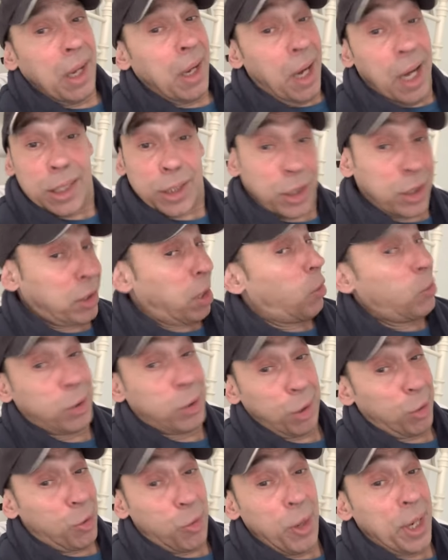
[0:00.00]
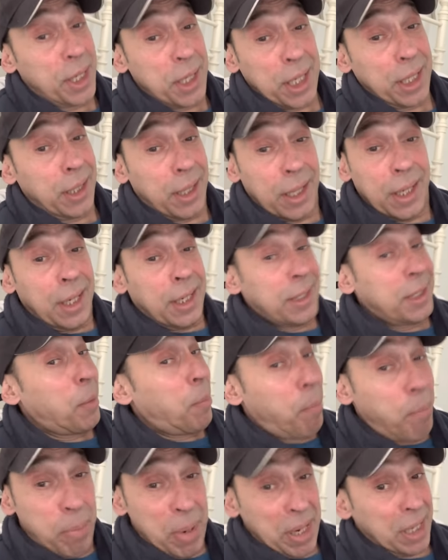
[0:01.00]
I told you already, the
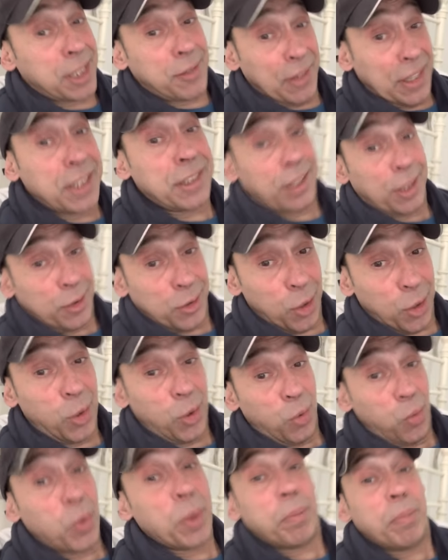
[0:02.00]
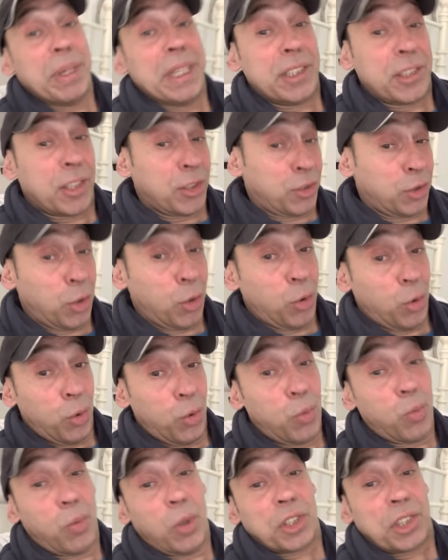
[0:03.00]
best thing to do would be to do
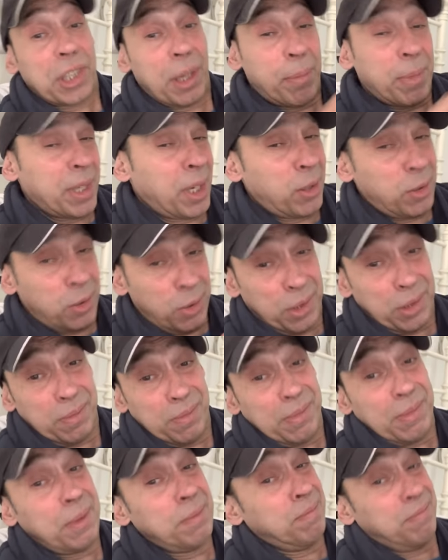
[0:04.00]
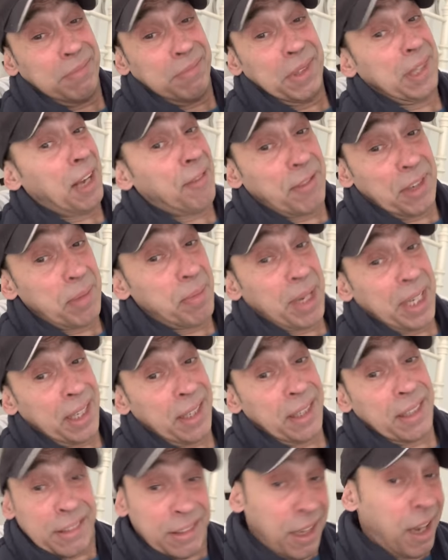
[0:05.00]
what some of those lovely
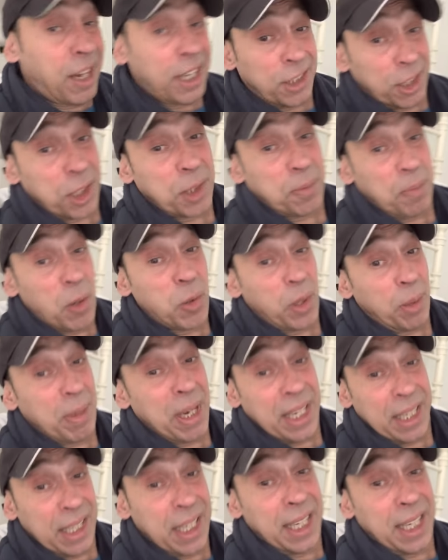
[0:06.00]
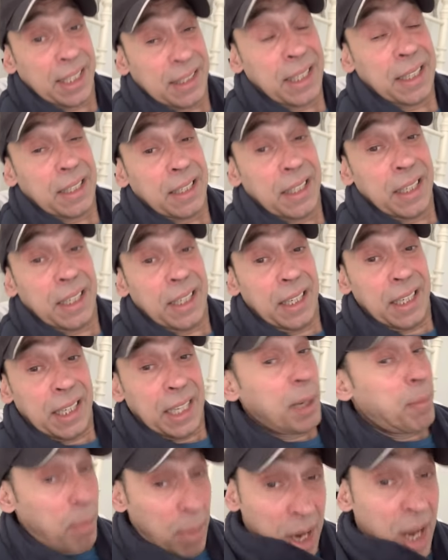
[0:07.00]
men that I just spoke about there did,
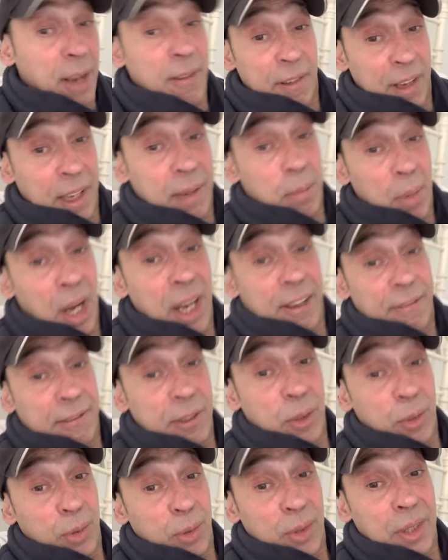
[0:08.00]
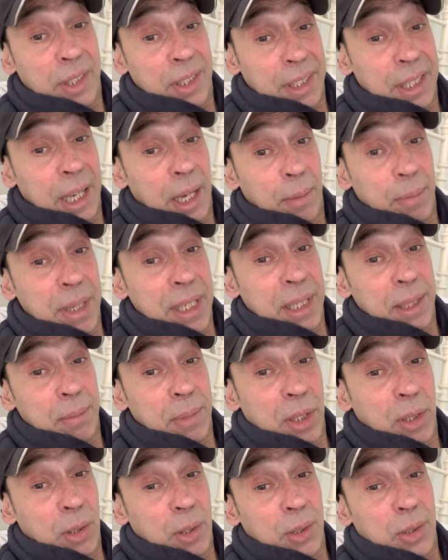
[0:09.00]
in my view, you know what I mean,
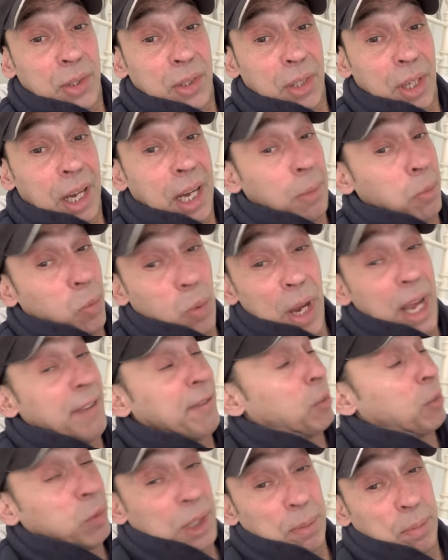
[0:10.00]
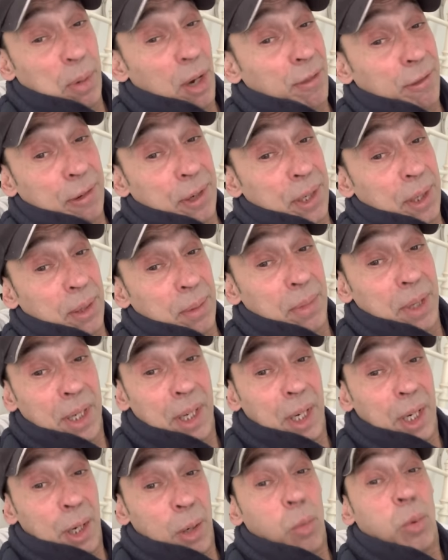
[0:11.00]
because whatever was bothering them
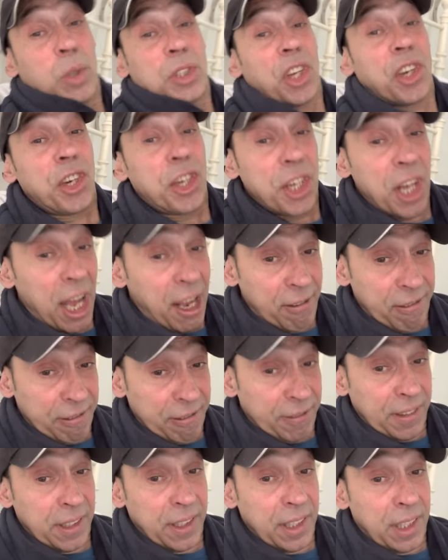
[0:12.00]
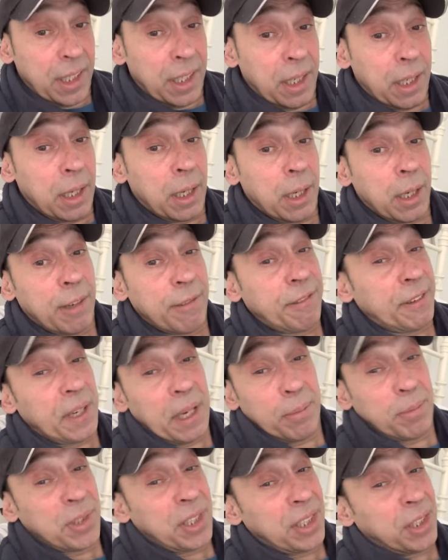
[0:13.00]
was enough for
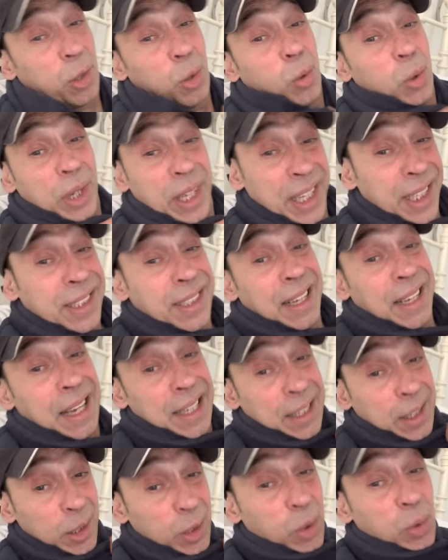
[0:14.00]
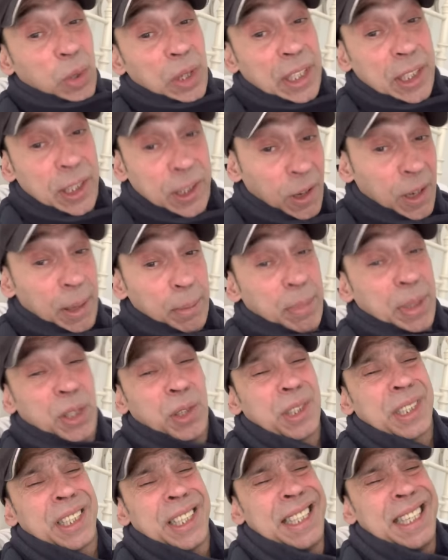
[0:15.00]
them to call it a day and call it time,
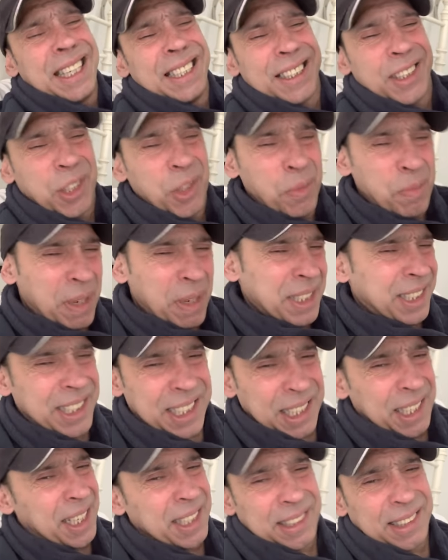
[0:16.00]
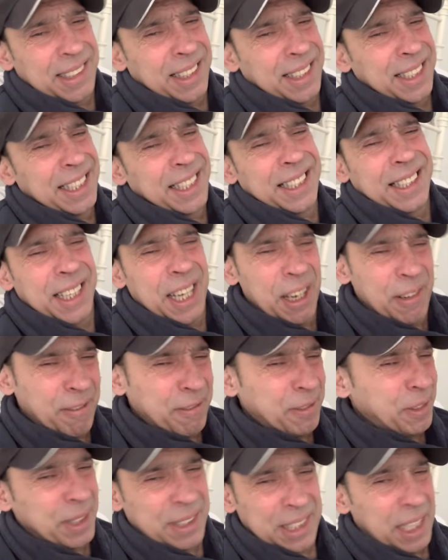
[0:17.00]
because in the end, too much custody and going
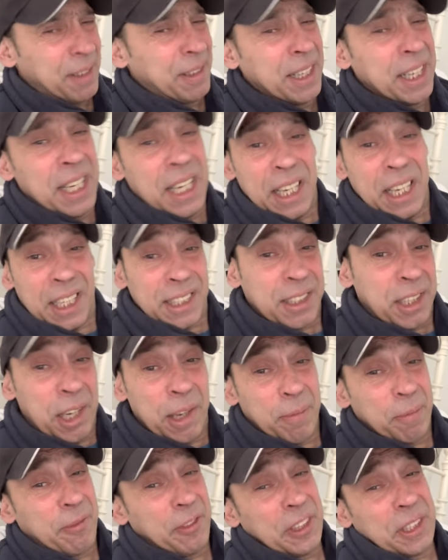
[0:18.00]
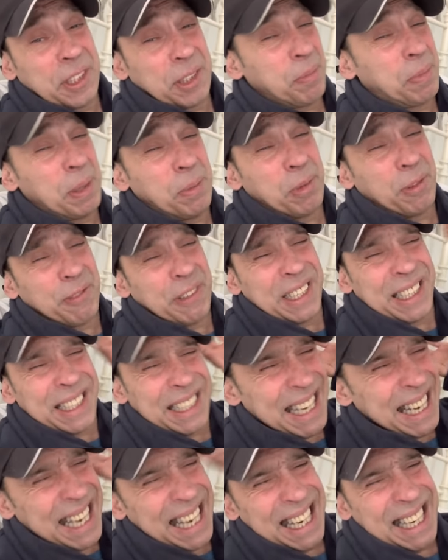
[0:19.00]
through the same certain things of people thinking,
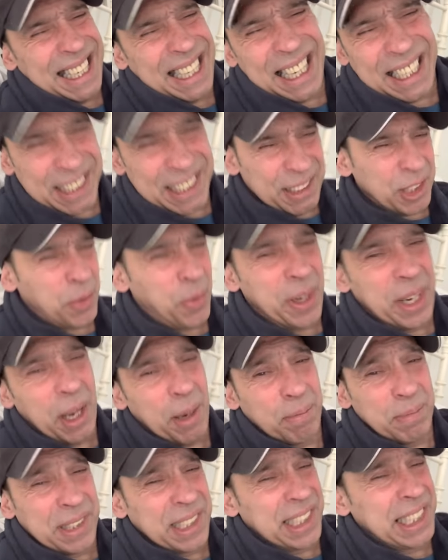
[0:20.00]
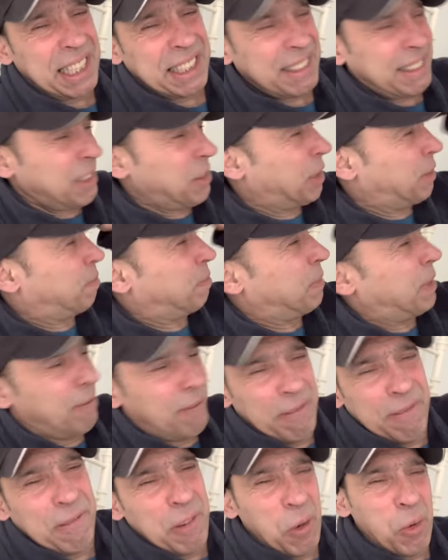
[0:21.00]
I'm 60, I'm
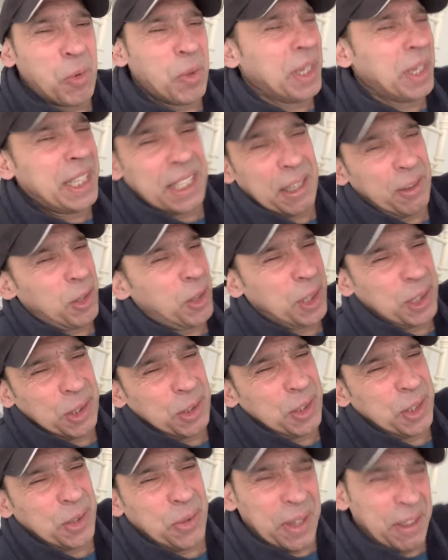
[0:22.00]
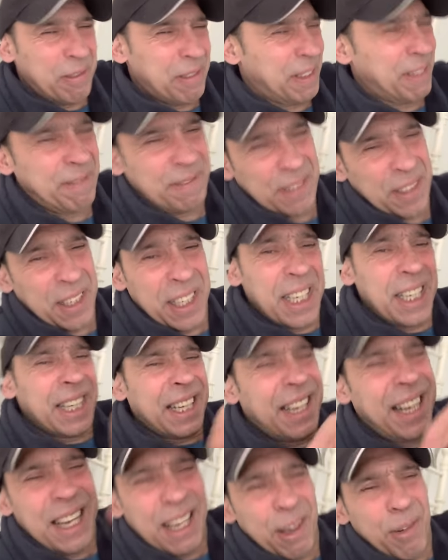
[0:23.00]
40 and I've got to do 25,
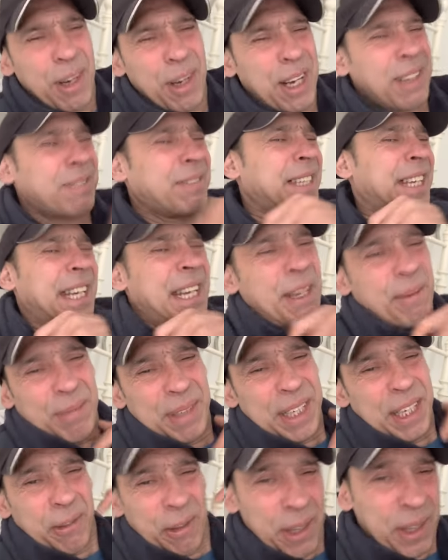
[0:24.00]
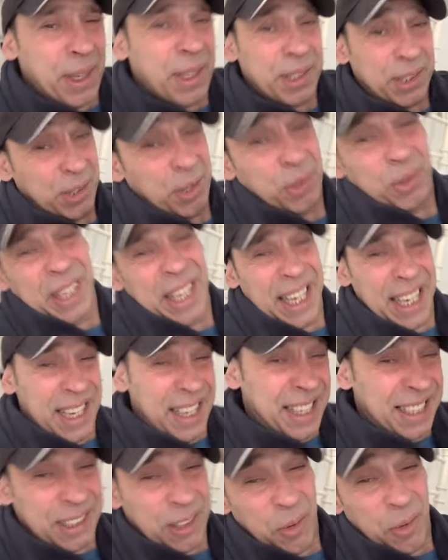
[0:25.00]
oh, I'll get up there and I'll do that,
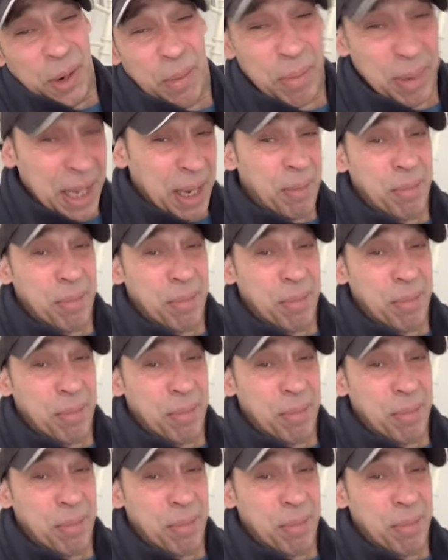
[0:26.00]
I don't want to play a